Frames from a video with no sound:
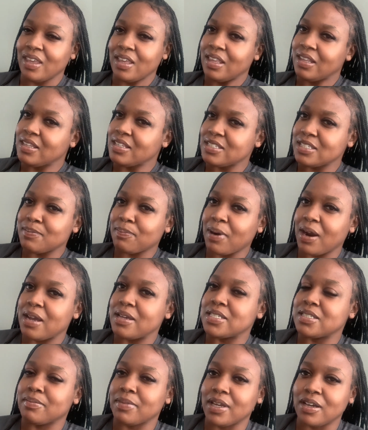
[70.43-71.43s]
this is probably
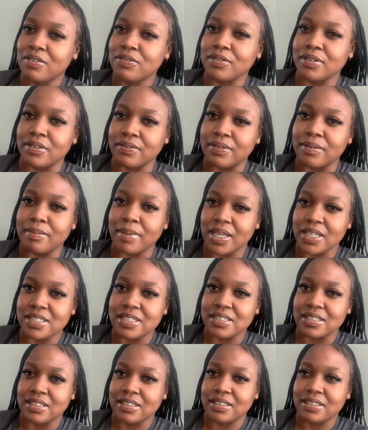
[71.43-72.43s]
some helpful
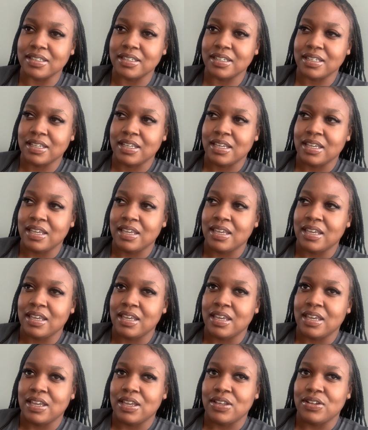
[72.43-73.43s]
information.
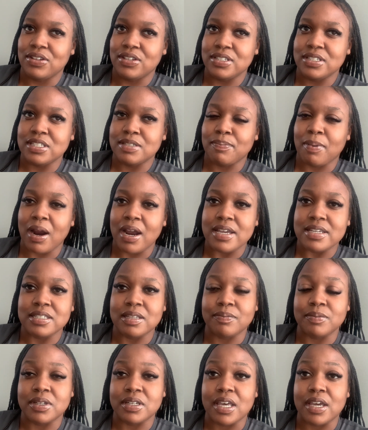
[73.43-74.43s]
This is probably
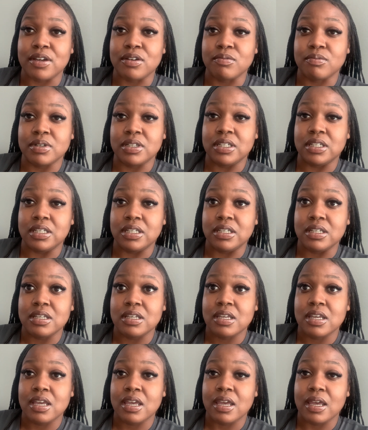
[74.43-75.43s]
something that could really
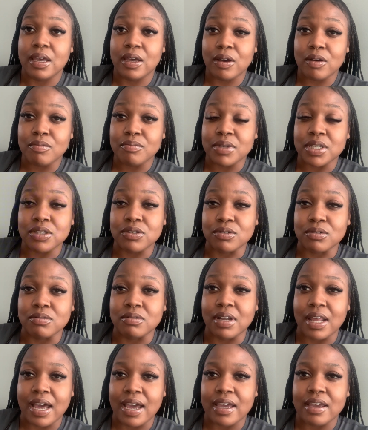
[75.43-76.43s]
help me through
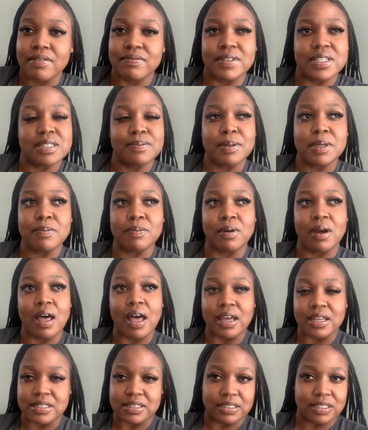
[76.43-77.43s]
life. These people
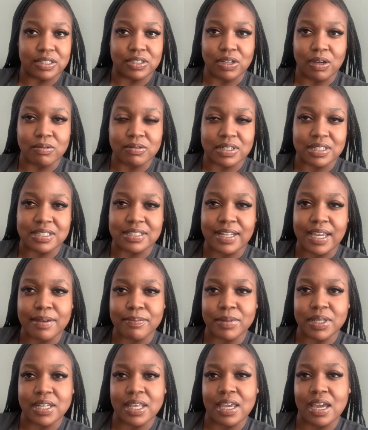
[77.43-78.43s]
honestly don't dislike
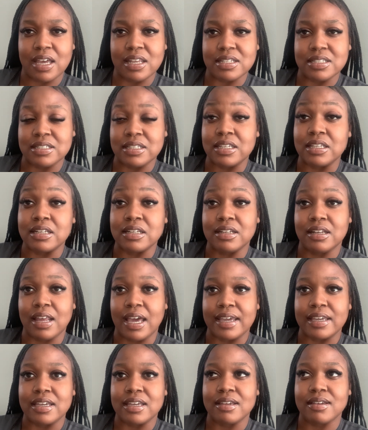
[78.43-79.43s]
me. They honestly
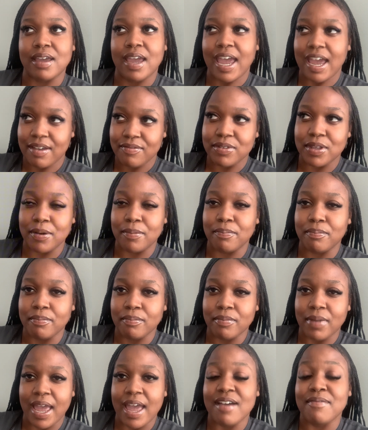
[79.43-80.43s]
like
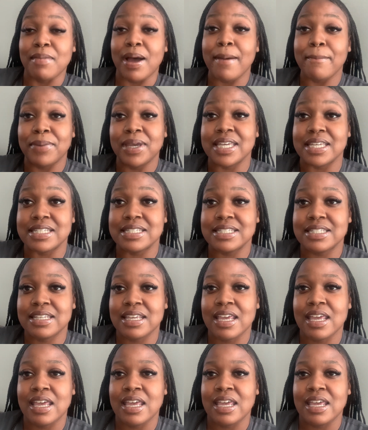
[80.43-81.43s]
have my best
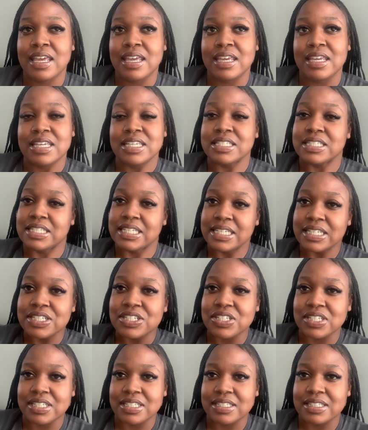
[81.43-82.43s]

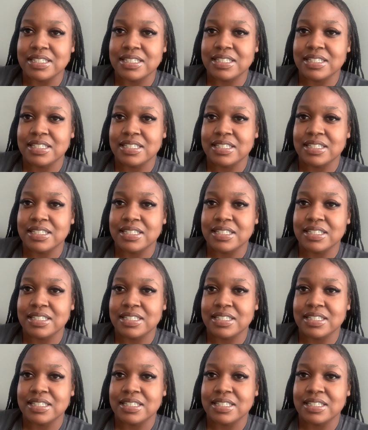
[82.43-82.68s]
intentions.